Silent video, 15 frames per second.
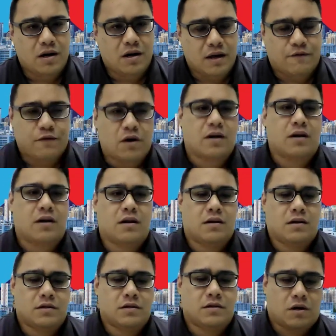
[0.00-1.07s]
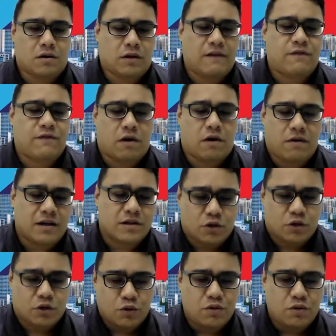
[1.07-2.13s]
If not, if SORA is
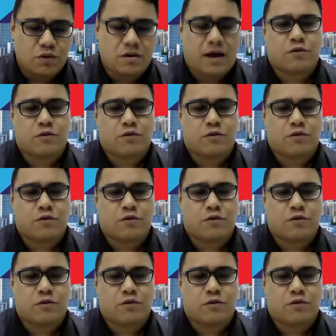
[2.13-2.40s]
2